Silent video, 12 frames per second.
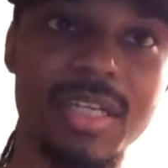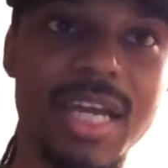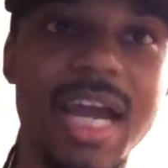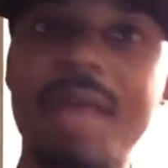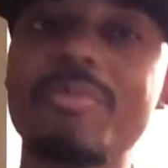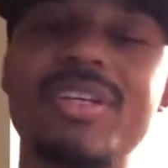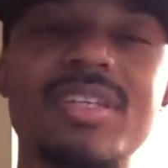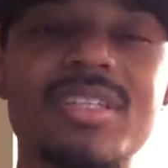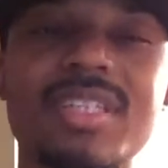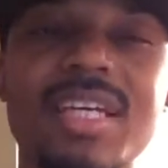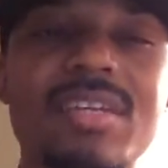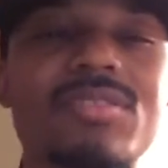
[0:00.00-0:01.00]
Like I've been in
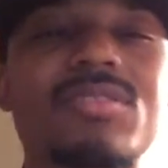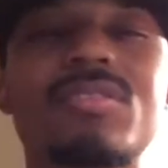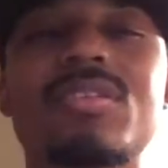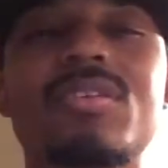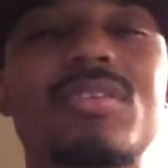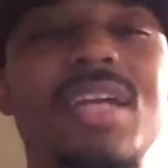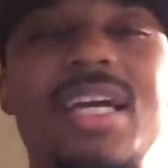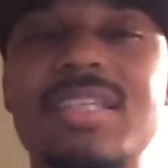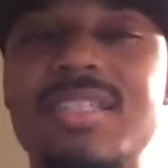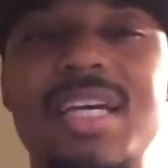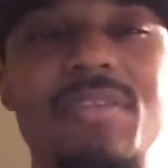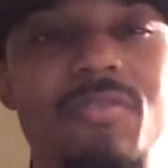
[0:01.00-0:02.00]
this game so long, like
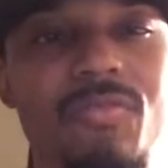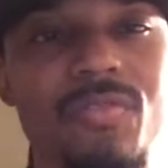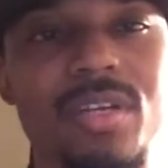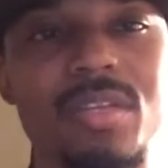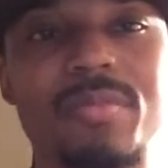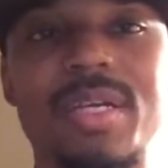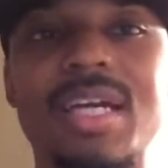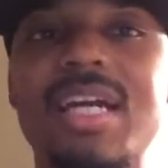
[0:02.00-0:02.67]
it's not even funny, man.